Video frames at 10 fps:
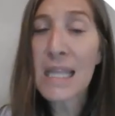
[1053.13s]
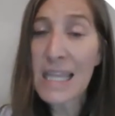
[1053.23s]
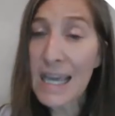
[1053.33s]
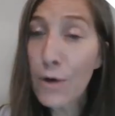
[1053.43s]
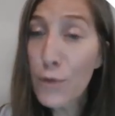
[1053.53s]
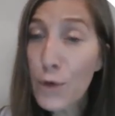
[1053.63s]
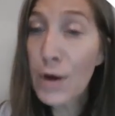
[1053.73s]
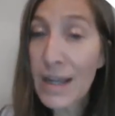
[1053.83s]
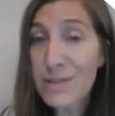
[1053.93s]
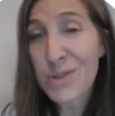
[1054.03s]
the
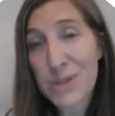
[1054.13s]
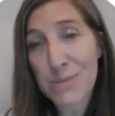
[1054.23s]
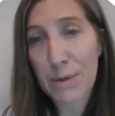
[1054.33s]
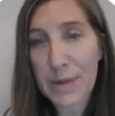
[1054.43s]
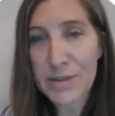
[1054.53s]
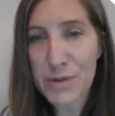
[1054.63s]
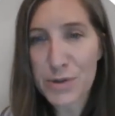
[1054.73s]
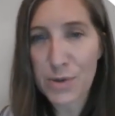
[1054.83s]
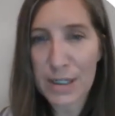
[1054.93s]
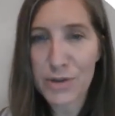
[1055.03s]
overall answer to my
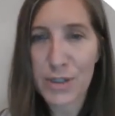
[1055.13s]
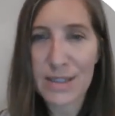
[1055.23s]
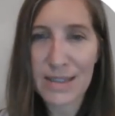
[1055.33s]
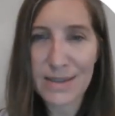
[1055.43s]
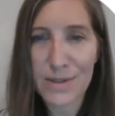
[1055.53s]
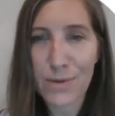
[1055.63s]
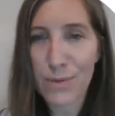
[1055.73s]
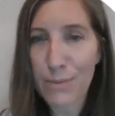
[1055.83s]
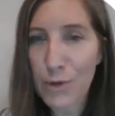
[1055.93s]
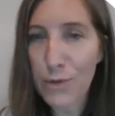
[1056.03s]
research question is the
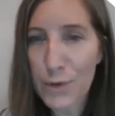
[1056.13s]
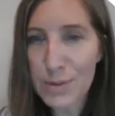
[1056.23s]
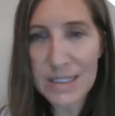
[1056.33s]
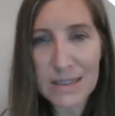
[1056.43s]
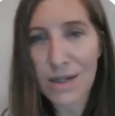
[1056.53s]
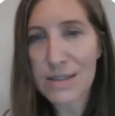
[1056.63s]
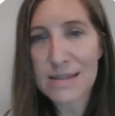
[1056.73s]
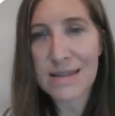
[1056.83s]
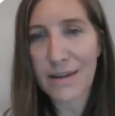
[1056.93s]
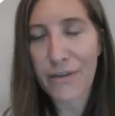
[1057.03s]
removal did not
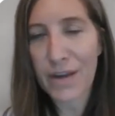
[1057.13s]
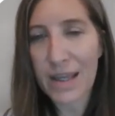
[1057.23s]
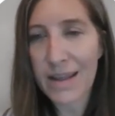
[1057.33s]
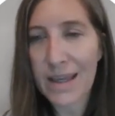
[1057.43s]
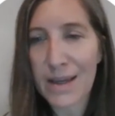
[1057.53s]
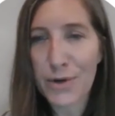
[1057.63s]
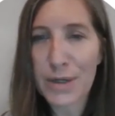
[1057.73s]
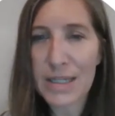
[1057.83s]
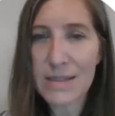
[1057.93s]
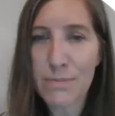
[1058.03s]
significantly
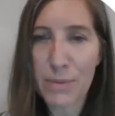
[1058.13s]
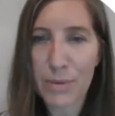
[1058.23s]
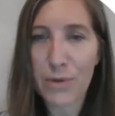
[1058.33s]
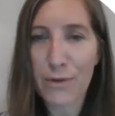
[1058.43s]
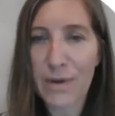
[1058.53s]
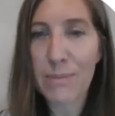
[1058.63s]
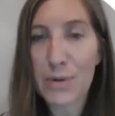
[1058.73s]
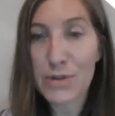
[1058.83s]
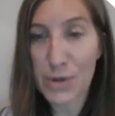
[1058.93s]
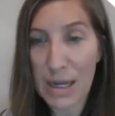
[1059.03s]
increase buprenorphine
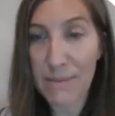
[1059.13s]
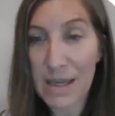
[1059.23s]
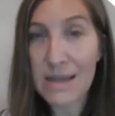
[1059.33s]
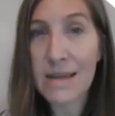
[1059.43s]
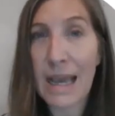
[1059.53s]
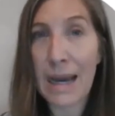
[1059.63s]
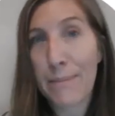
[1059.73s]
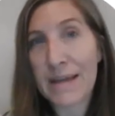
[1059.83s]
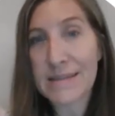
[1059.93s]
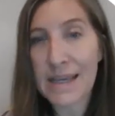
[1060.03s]
prescribing at
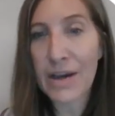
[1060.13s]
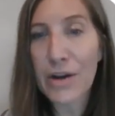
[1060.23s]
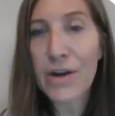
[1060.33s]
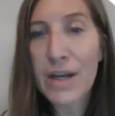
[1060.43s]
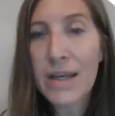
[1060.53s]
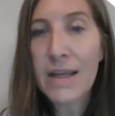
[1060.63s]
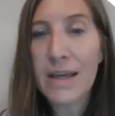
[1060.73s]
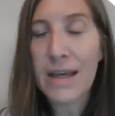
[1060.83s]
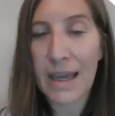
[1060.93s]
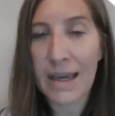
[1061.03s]
Best Care.
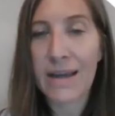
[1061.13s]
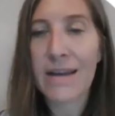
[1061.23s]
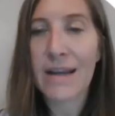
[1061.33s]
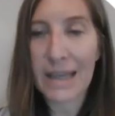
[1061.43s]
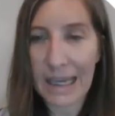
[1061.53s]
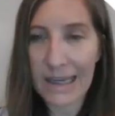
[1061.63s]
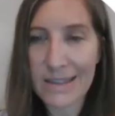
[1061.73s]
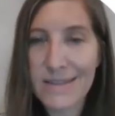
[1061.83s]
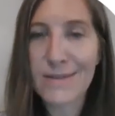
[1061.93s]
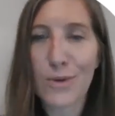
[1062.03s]
And
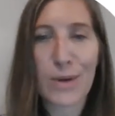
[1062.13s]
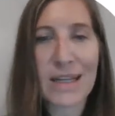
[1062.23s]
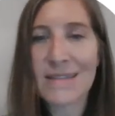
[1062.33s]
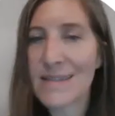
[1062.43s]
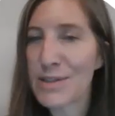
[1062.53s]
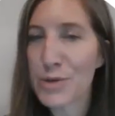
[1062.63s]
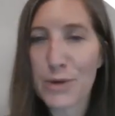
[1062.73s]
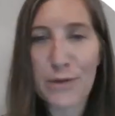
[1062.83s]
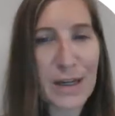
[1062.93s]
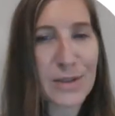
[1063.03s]
again,
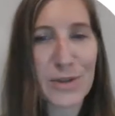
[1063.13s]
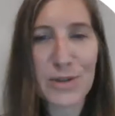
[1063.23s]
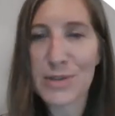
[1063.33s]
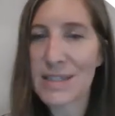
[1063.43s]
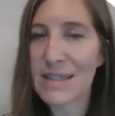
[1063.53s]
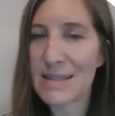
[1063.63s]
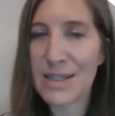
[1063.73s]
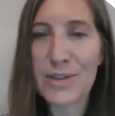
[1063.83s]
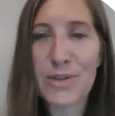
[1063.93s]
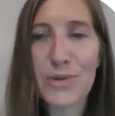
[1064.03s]
organizational factors
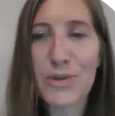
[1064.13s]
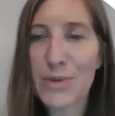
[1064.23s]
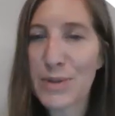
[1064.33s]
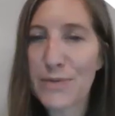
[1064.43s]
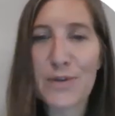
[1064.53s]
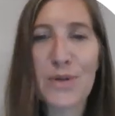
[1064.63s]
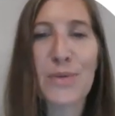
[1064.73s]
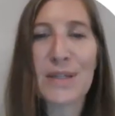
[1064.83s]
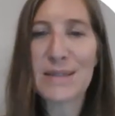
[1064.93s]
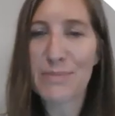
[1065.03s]
continue to
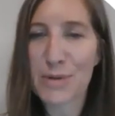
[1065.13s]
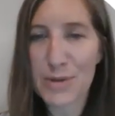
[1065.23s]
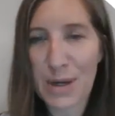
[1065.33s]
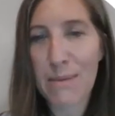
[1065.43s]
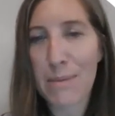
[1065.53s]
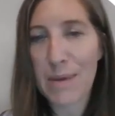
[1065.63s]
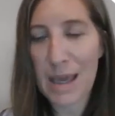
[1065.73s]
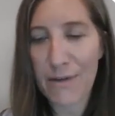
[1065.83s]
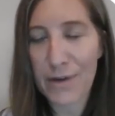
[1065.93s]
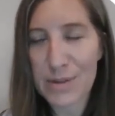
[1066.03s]
influence prescribing
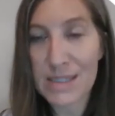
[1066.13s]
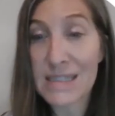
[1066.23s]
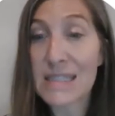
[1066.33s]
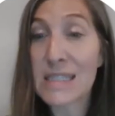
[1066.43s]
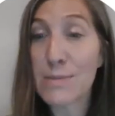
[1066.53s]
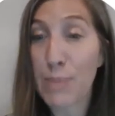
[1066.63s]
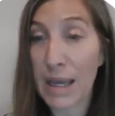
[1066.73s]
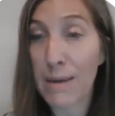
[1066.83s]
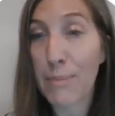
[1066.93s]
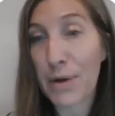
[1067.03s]
behaviors
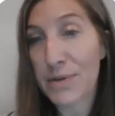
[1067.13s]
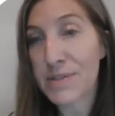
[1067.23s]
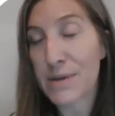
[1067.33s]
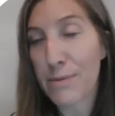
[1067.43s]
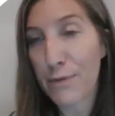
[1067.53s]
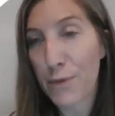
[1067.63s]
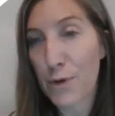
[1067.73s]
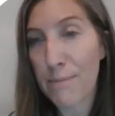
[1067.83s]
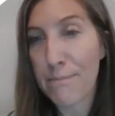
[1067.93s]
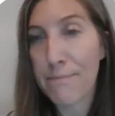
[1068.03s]
despite policy
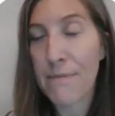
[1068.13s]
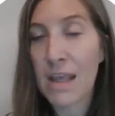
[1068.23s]
reform.